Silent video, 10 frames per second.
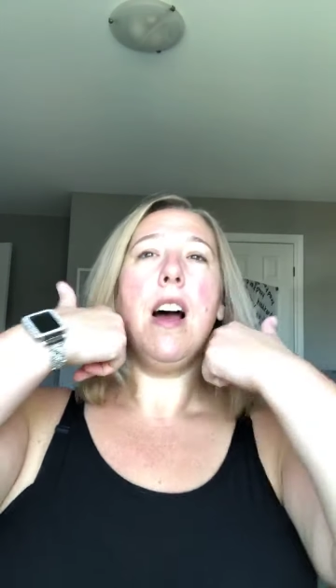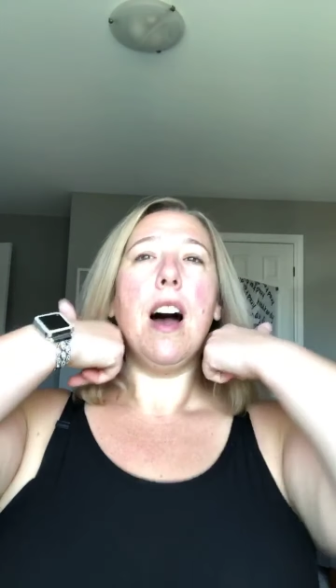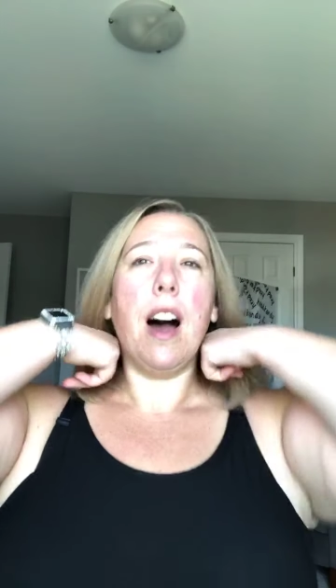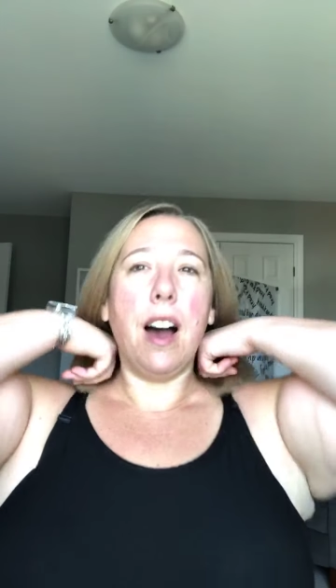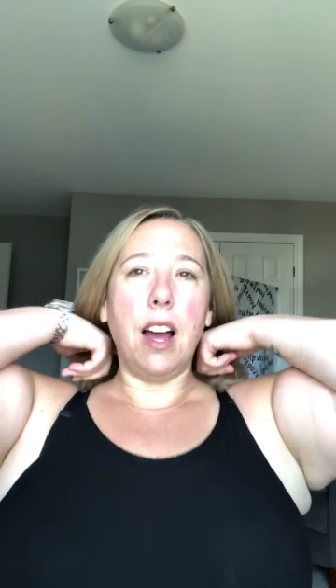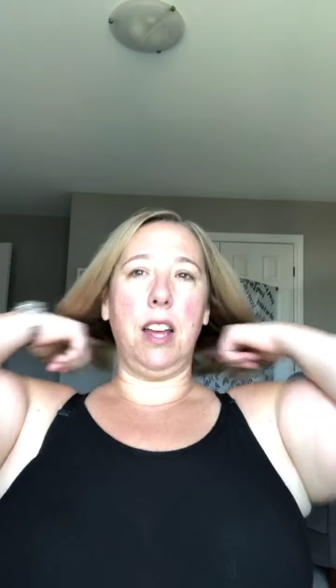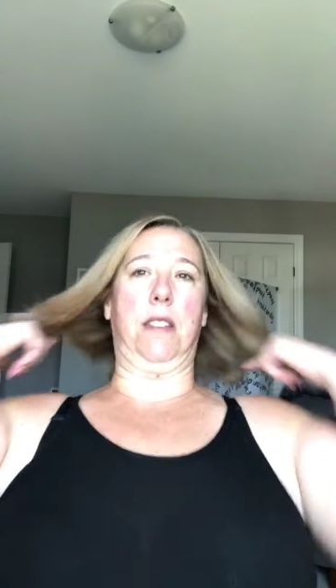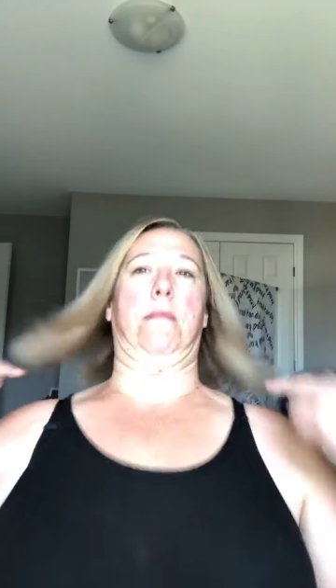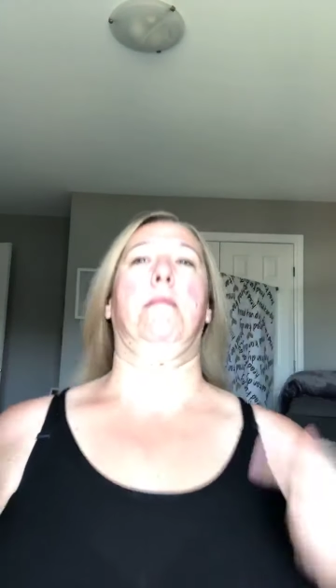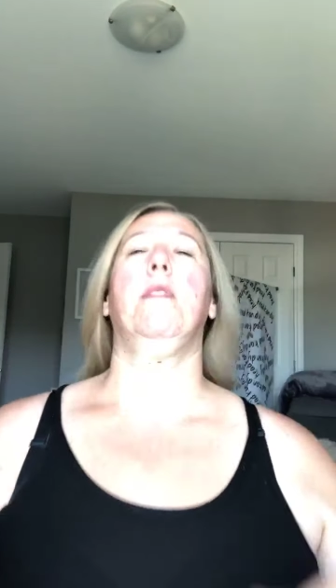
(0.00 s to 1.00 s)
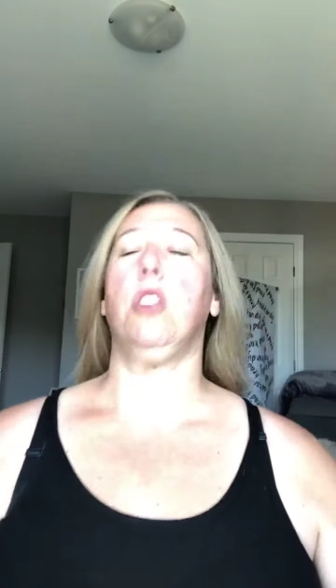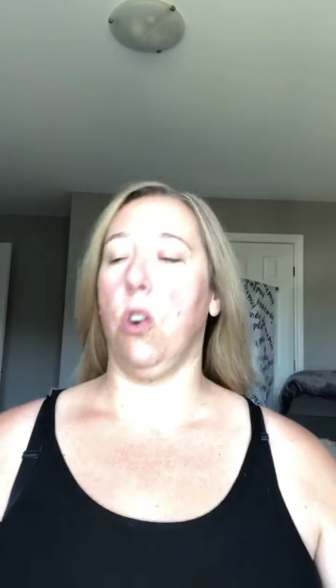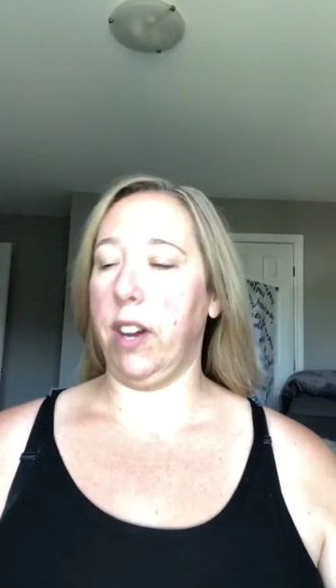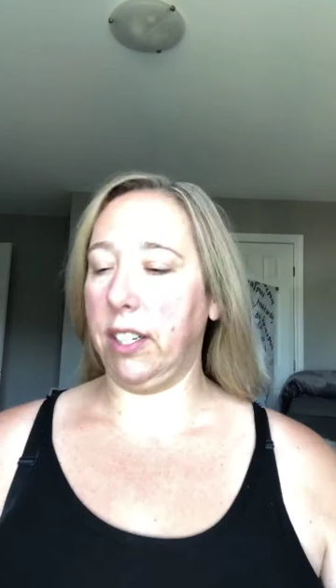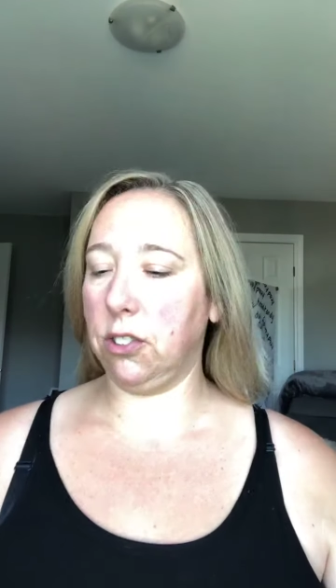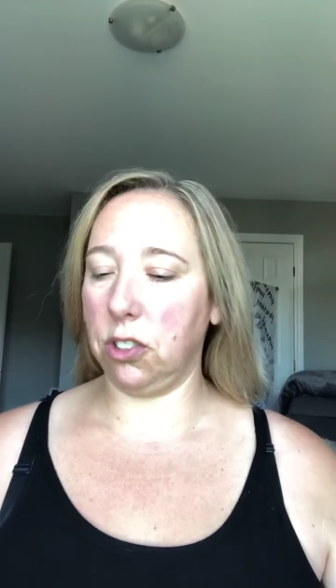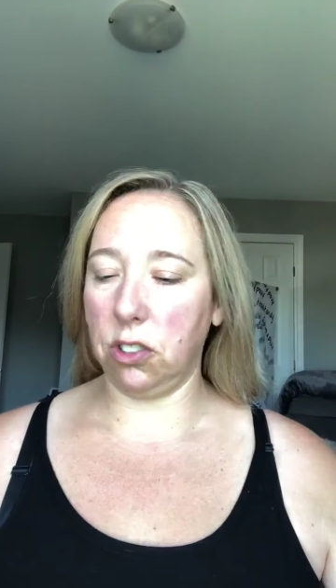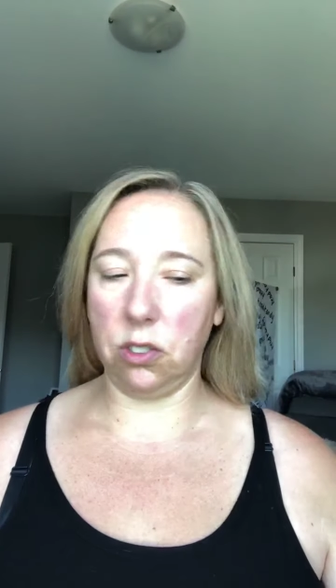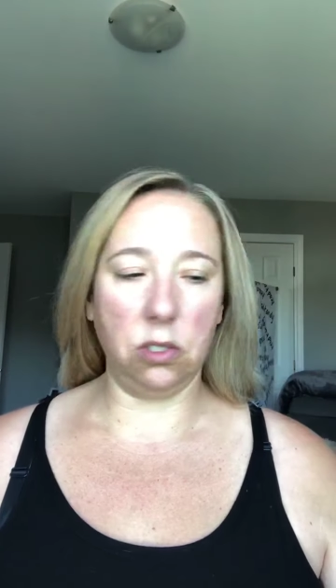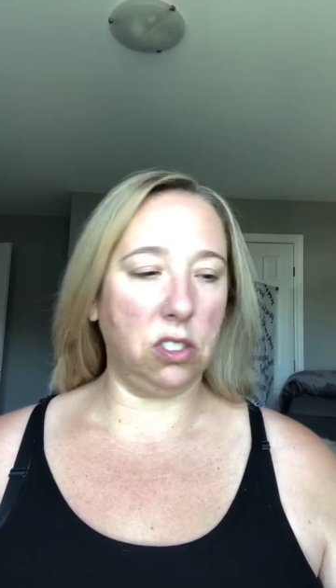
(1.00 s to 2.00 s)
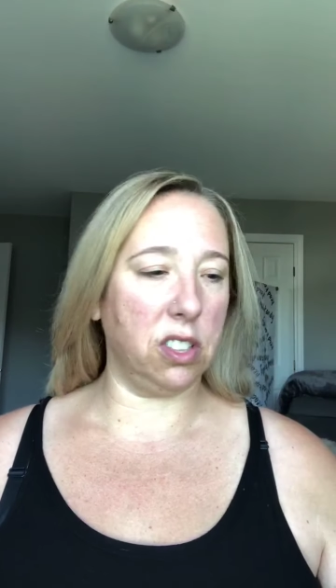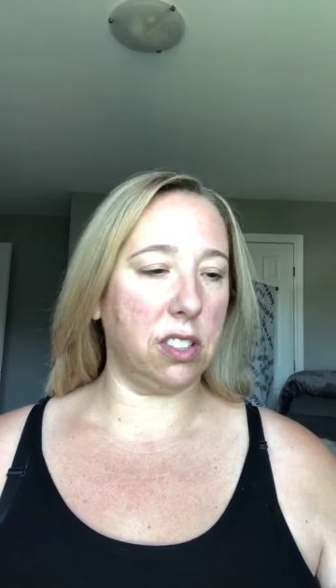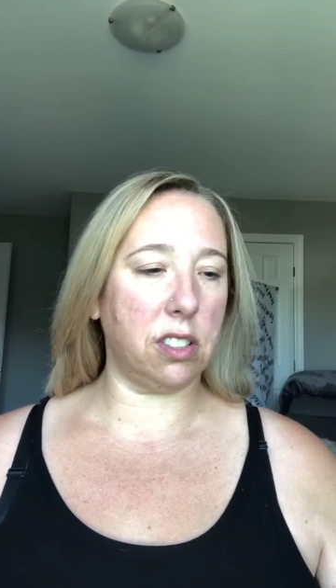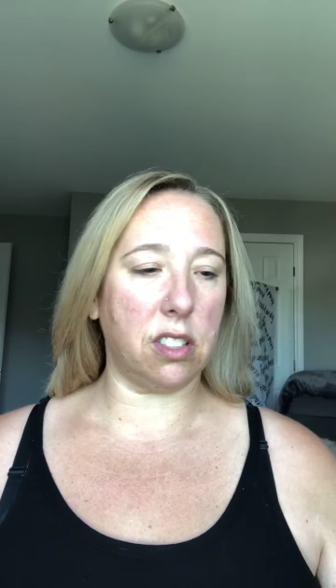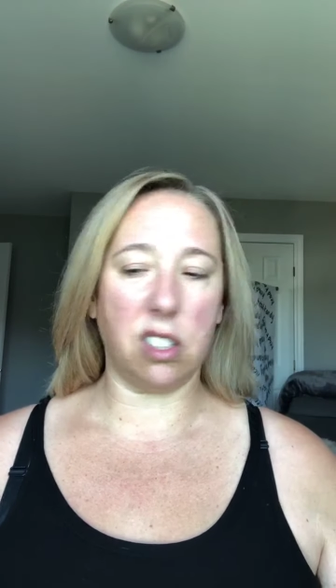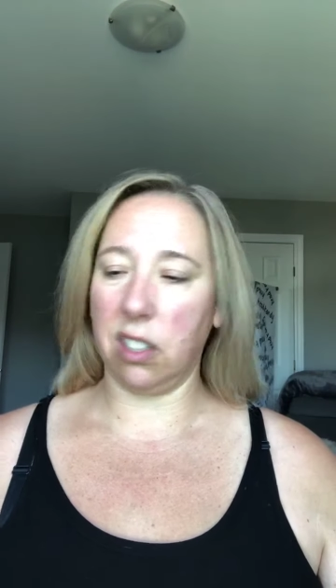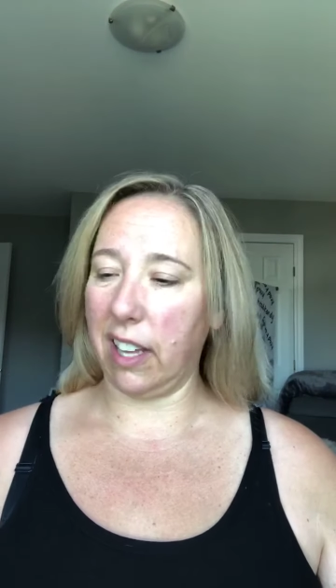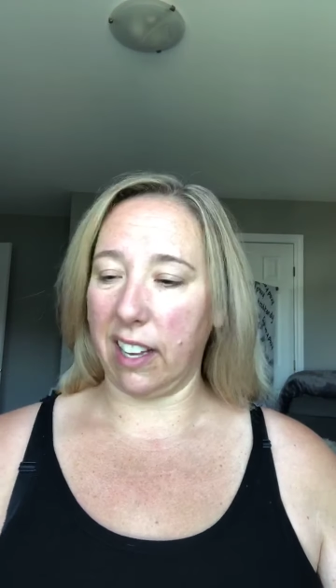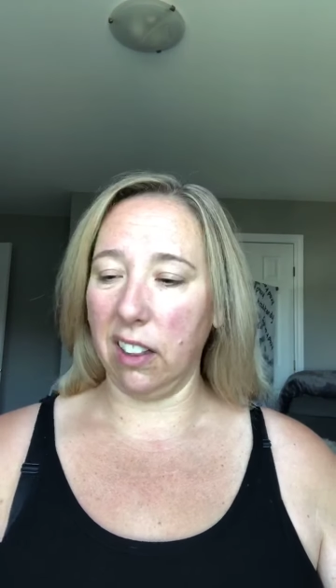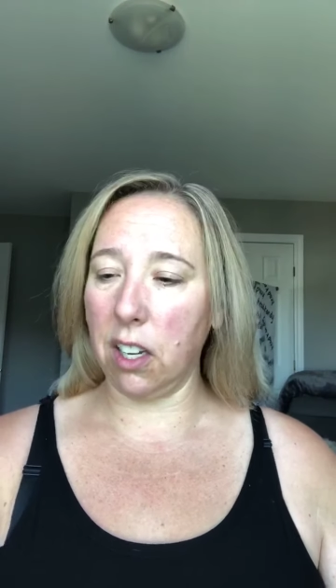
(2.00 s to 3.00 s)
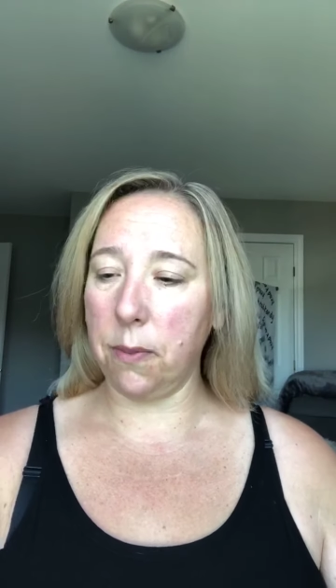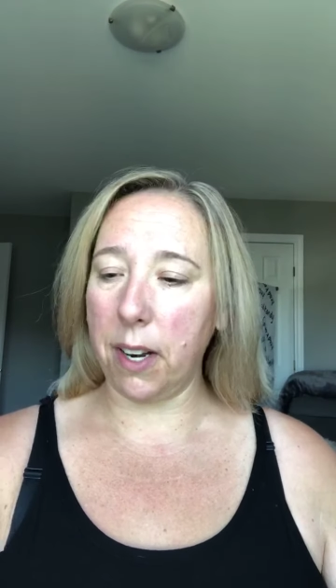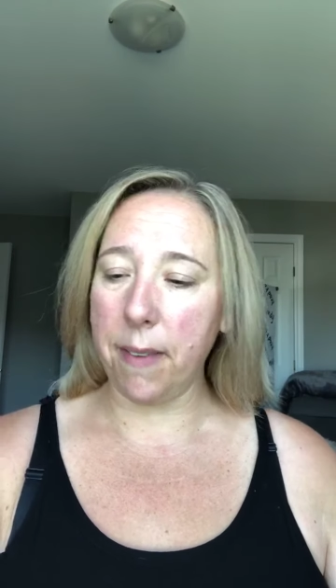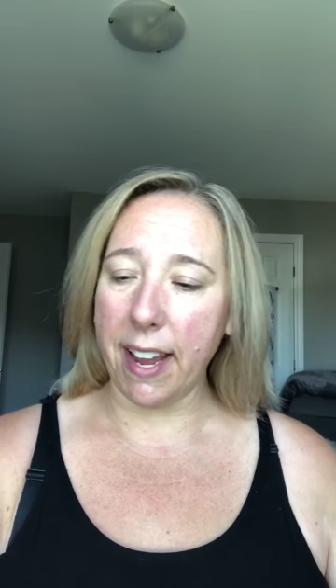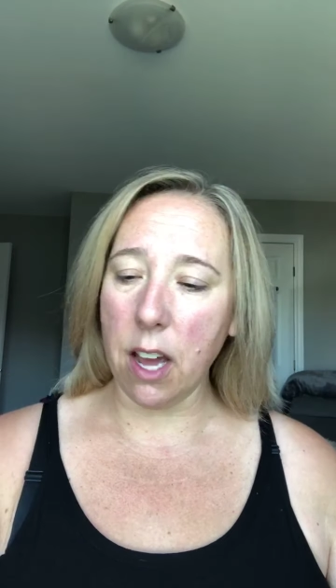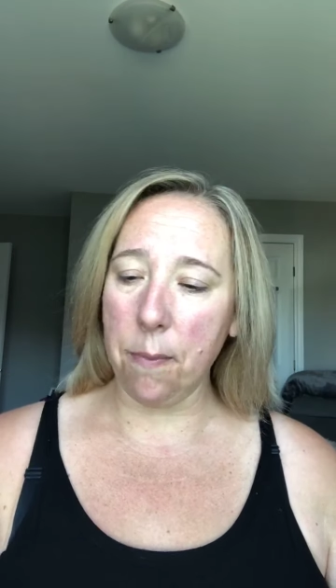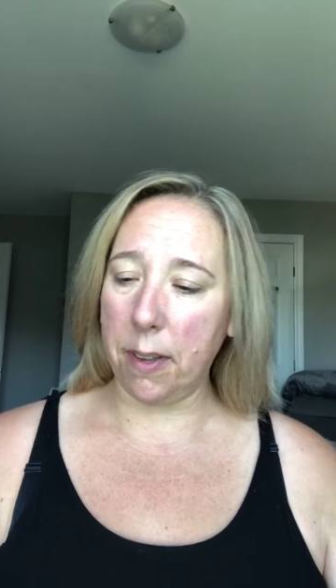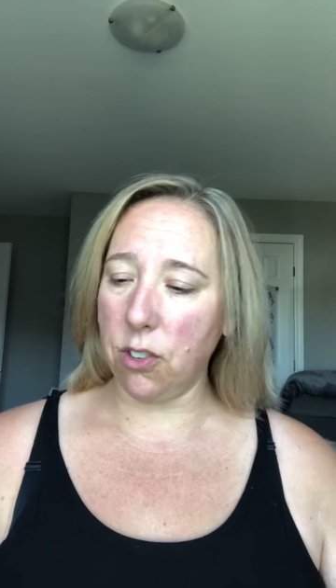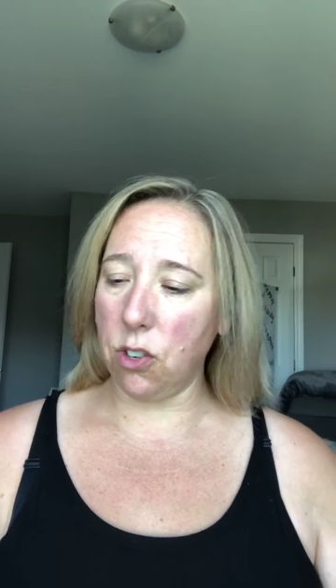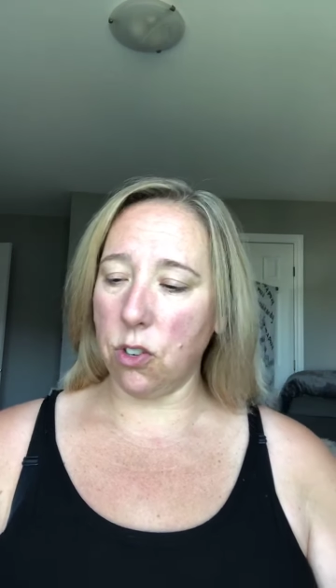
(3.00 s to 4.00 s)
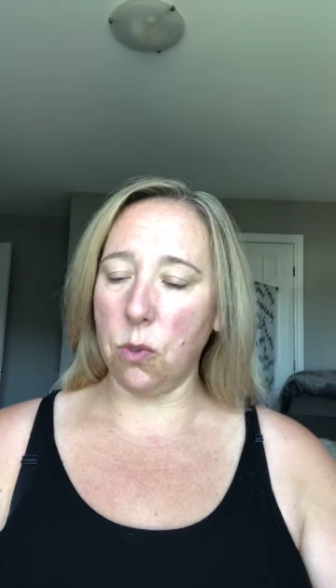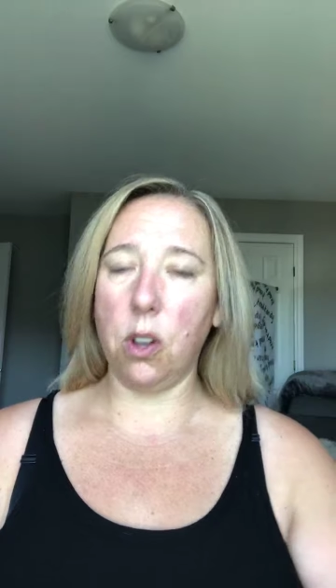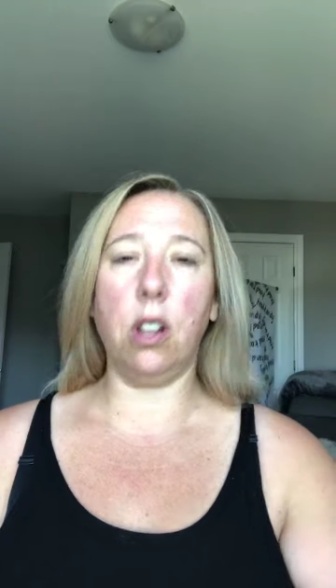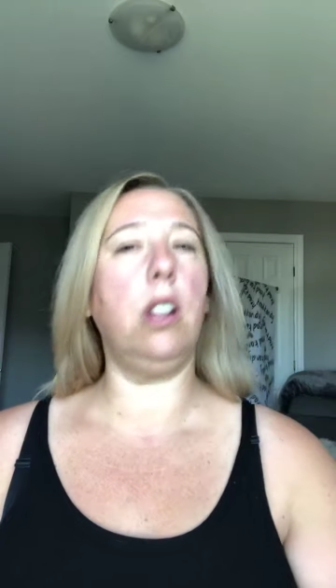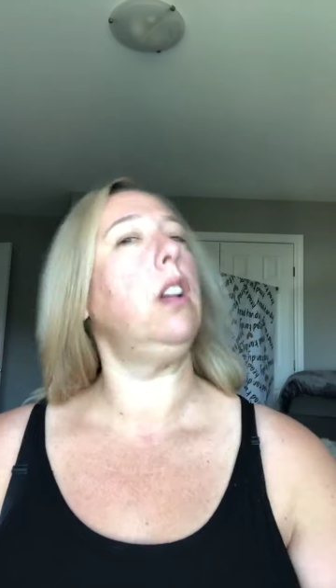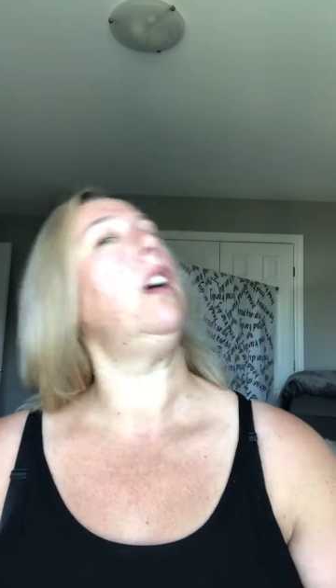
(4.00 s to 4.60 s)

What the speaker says: I'm going to do just like a little bit of makeup as usual.